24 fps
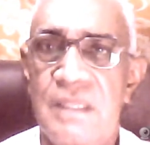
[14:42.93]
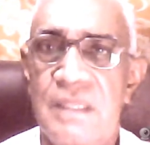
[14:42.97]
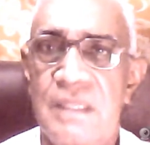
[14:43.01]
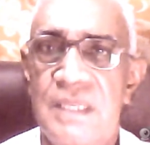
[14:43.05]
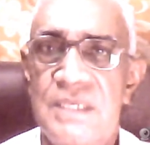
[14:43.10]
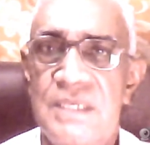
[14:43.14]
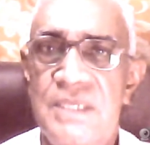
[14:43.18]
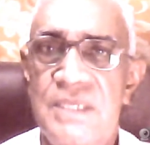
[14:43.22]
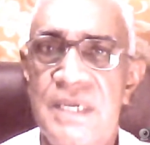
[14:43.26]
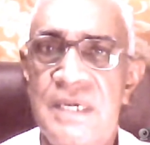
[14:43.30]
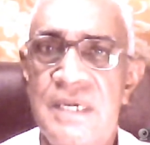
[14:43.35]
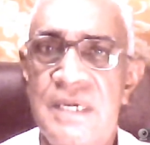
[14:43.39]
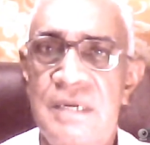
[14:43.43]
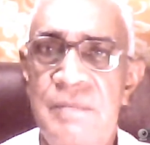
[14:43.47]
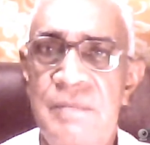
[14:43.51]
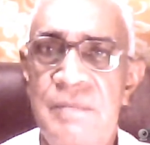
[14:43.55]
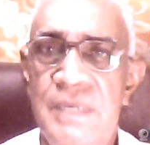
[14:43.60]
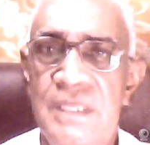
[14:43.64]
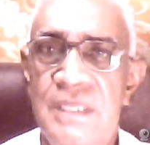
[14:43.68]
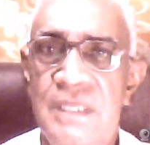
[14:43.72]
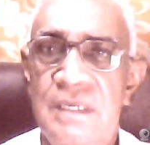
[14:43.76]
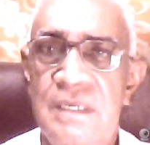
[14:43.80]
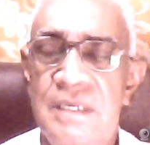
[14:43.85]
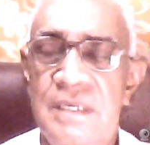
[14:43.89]
The second
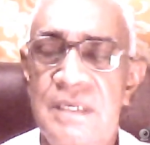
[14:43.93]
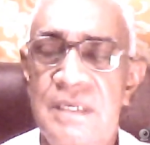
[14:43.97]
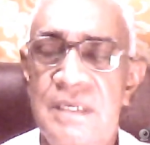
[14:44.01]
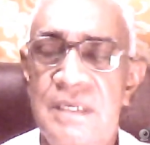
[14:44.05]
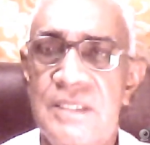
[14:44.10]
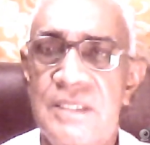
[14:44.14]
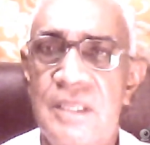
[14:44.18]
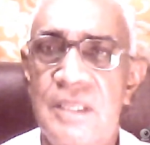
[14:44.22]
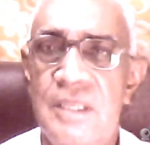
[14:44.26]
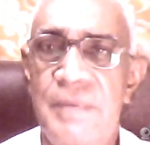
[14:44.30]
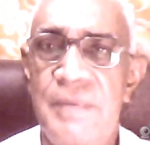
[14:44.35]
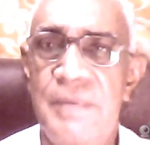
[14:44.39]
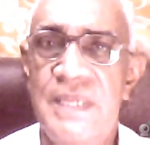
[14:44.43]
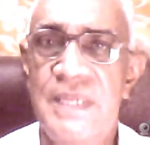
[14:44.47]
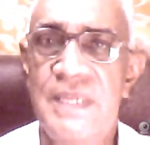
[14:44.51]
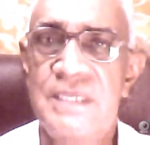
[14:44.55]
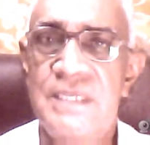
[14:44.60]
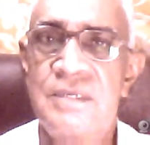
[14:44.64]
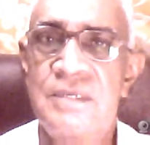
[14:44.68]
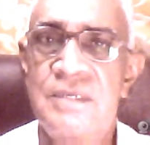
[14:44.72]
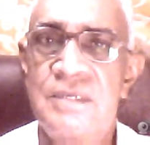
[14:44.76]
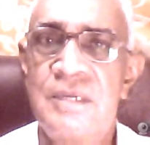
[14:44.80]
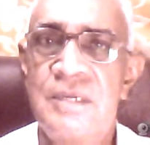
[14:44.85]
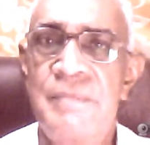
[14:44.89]
method is the
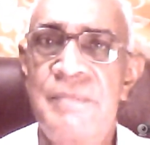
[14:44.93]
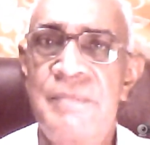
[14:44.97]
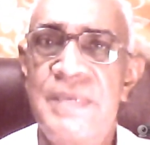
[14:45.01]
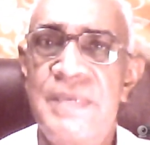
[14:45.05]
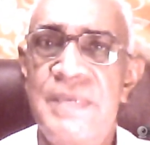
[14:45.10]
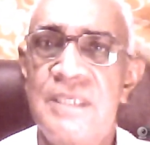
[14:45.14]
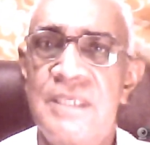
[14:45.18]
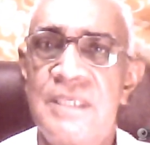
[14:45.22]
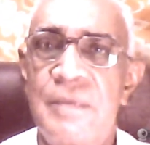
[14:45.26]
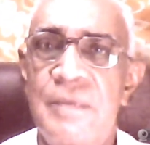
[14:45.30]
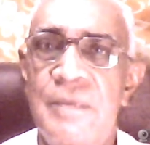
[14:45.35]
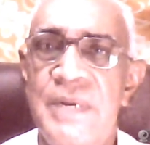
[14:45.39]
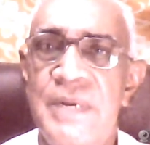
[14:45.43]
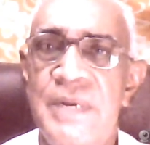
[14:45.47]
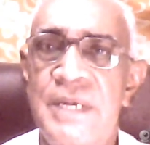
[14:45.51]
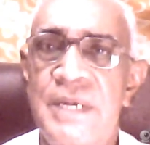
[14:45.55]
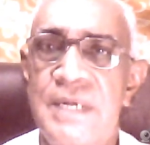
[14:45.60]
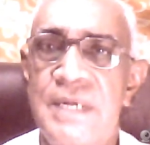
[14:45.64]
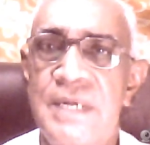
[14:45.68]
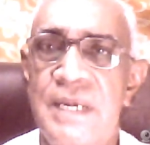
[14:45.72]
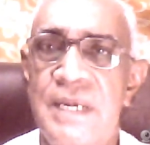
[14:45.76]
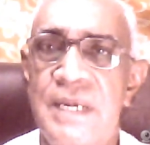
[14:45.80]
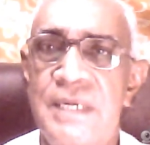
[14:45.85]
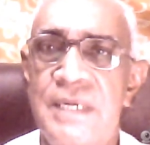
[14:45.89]
placenta may separate
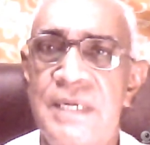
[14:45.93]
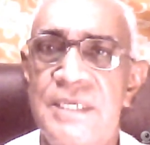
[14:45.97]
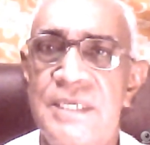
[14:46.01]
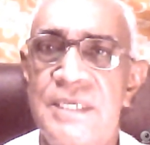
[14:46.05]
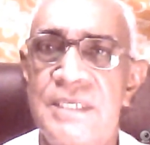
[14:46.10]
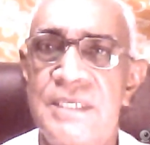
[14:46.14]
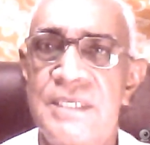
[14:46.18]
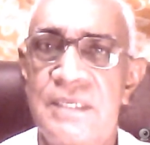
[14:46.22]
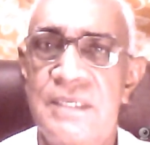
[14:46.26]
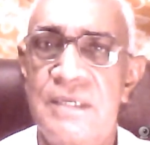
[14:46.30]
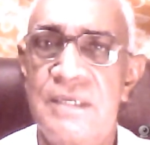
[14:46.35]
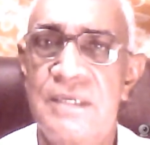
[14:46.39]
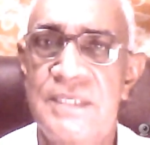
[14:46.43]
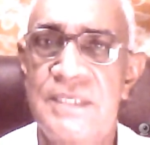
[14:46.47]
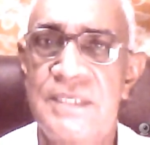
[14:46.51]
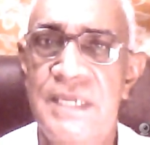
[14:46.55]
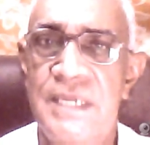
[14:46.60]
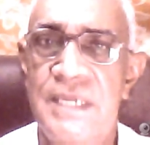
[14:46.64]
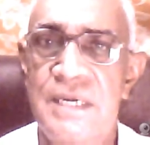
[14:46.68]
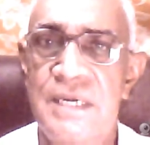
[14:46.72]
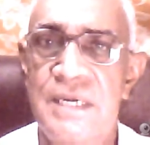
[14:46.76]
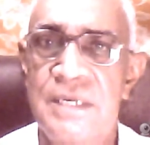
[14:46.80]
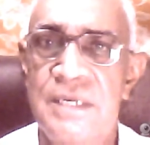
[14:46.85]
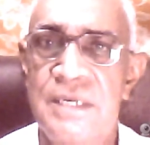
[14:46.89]
at its
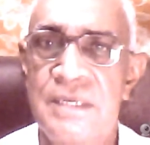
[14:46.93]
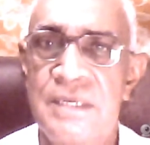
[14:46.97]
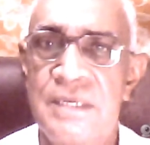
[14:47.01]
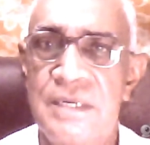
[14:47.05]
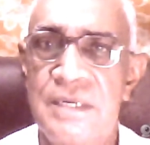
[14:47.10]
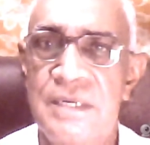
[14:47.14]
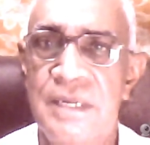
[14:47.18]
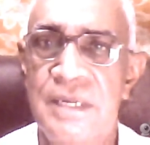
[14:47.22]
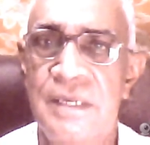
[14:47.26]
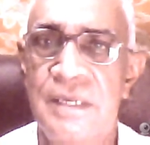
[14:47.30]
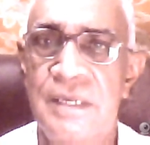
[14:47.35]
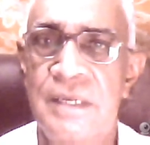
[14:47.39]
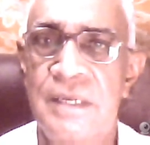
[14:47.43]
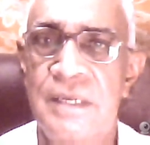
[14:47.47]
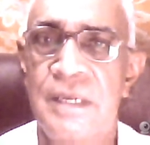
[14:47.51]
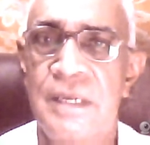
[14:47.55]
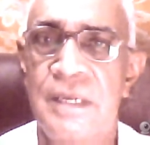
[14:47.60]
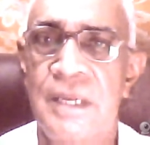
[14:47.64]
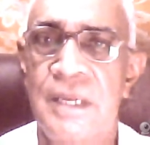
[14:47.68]
center. A